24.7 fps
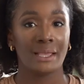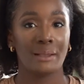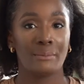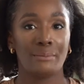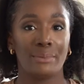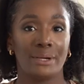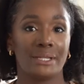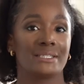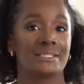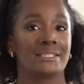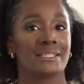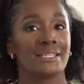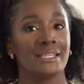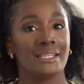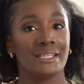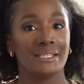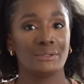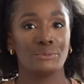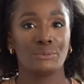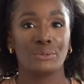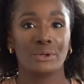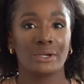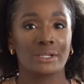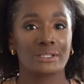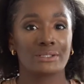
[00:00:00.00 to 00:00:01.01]
but it
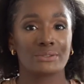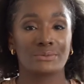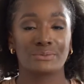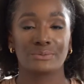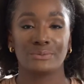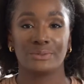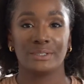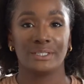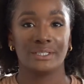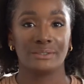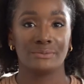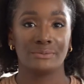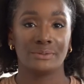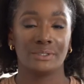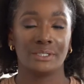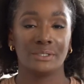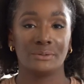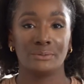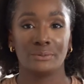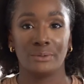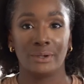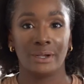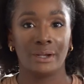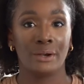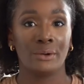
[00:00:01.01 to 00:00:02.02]
works really,
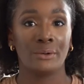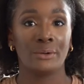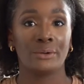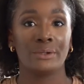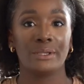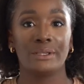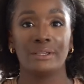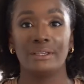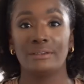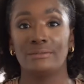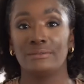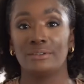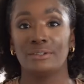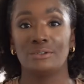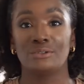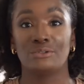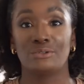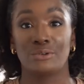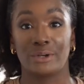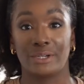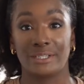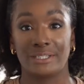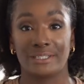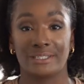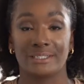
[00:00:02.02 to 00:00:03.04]
really well, even
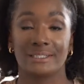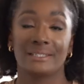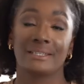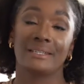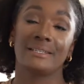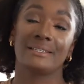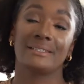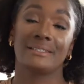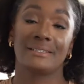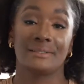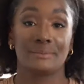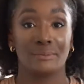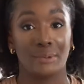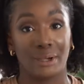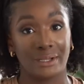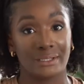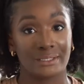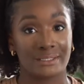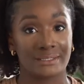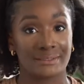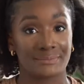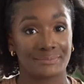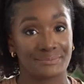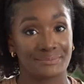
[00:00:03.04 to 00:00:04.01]
dressed smart.